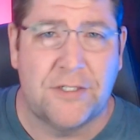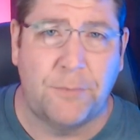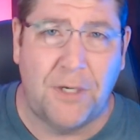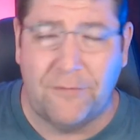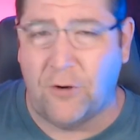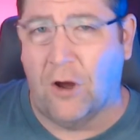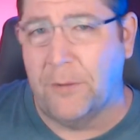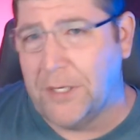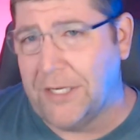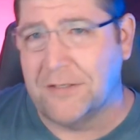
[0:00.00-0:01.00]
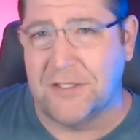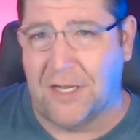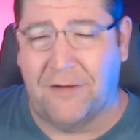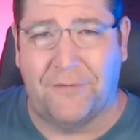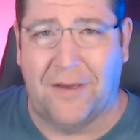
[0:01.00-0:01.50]
a bit of comedy and
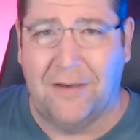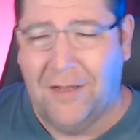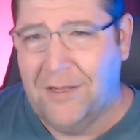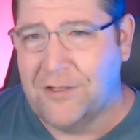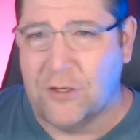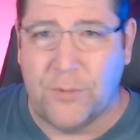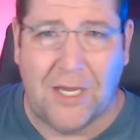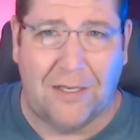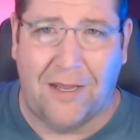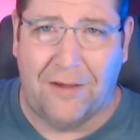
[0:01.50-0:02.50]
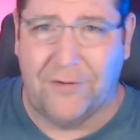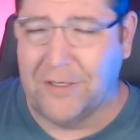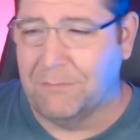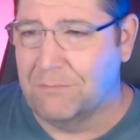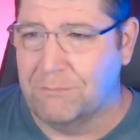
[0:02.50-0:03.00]
stuff at Yumiella having